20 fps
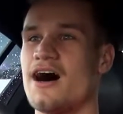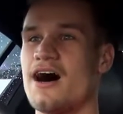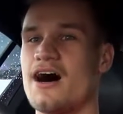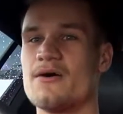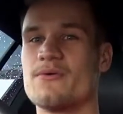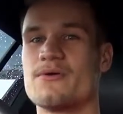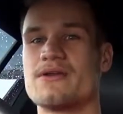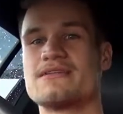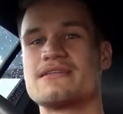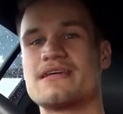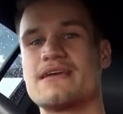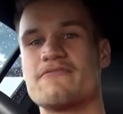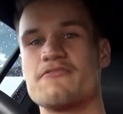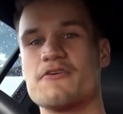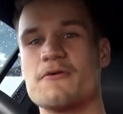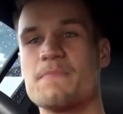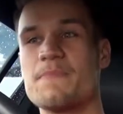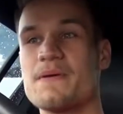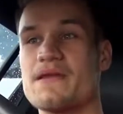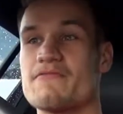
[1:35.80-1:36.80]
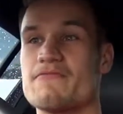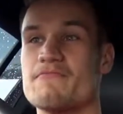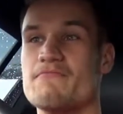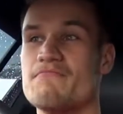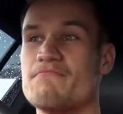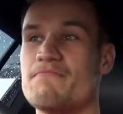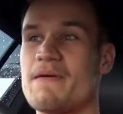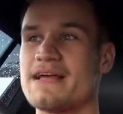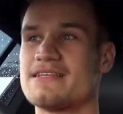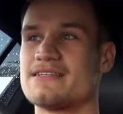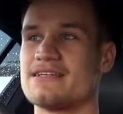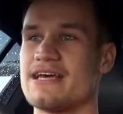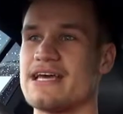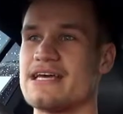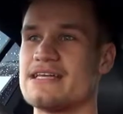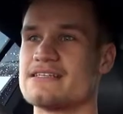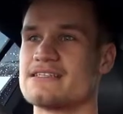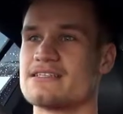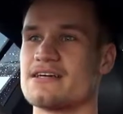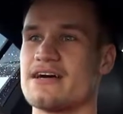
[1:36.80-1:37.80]
I wanted to give you a bit of better
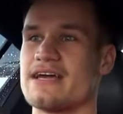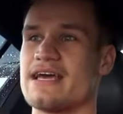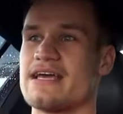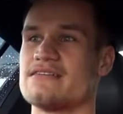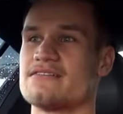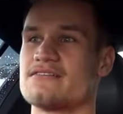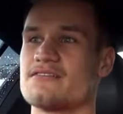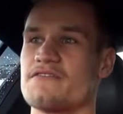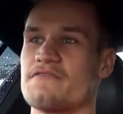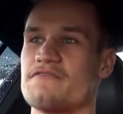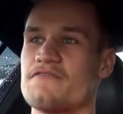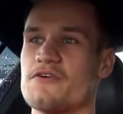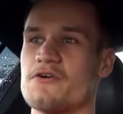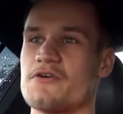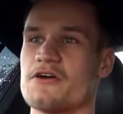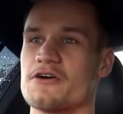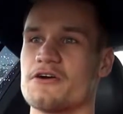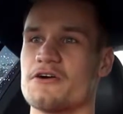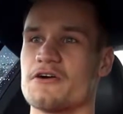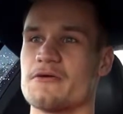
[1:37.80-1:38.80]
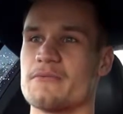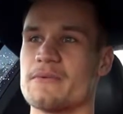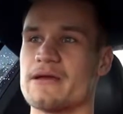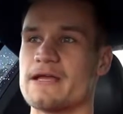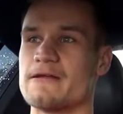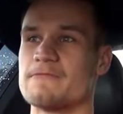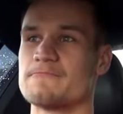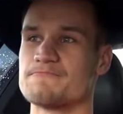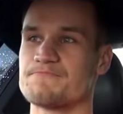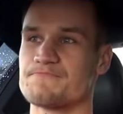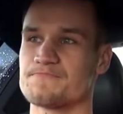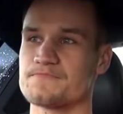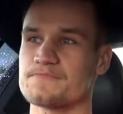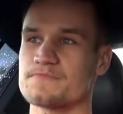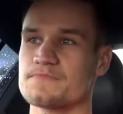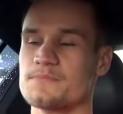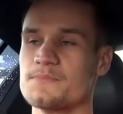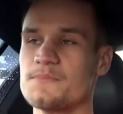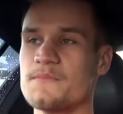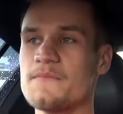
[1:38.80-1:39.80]
insight into the fuel economy.
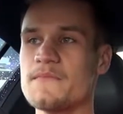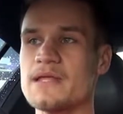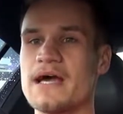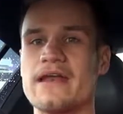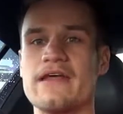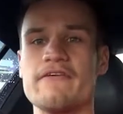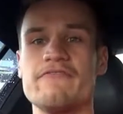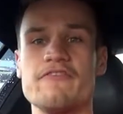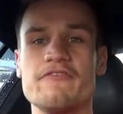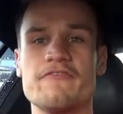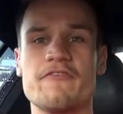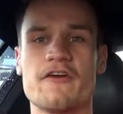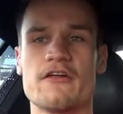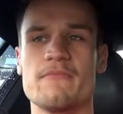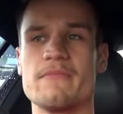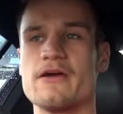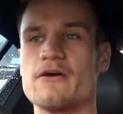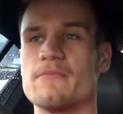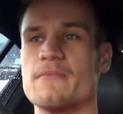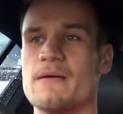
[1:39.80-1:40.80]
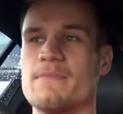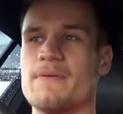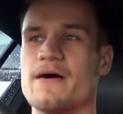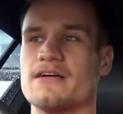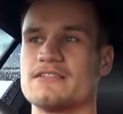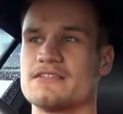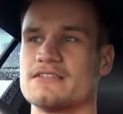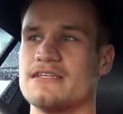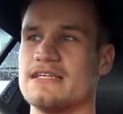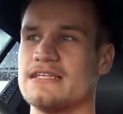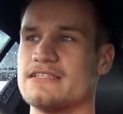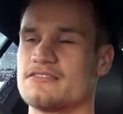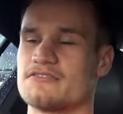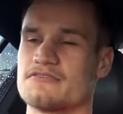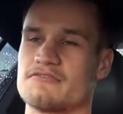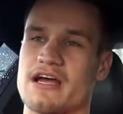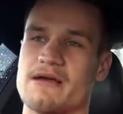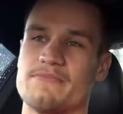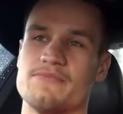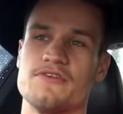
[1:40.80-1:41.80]
And if you follow me on my personal
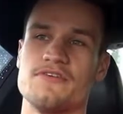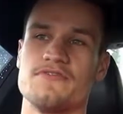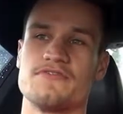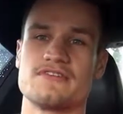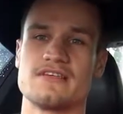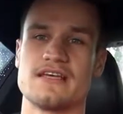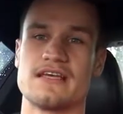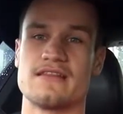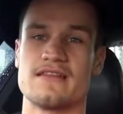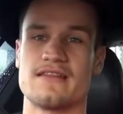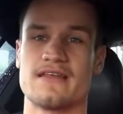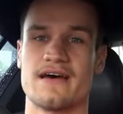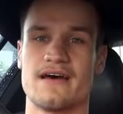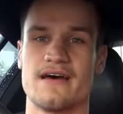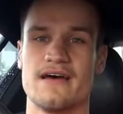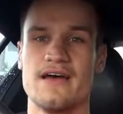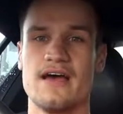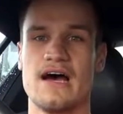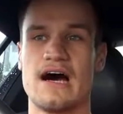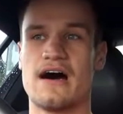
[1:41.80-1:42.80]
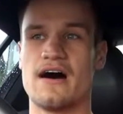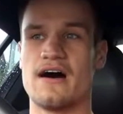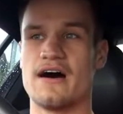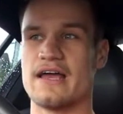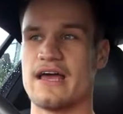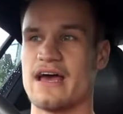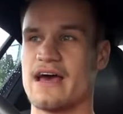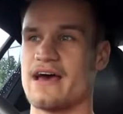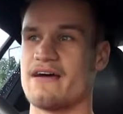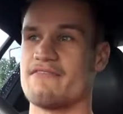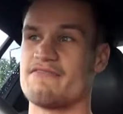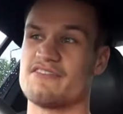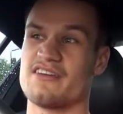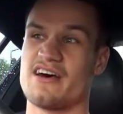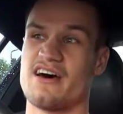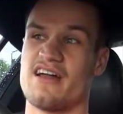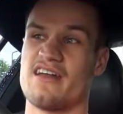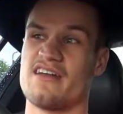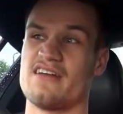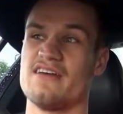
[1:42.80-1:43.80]
Instagram, you've seen that I have
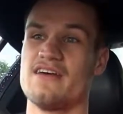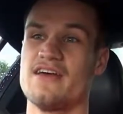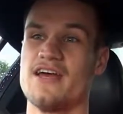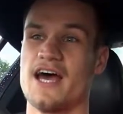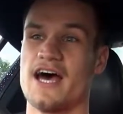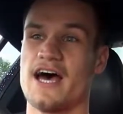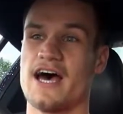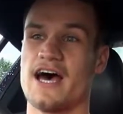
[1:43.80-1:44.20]
done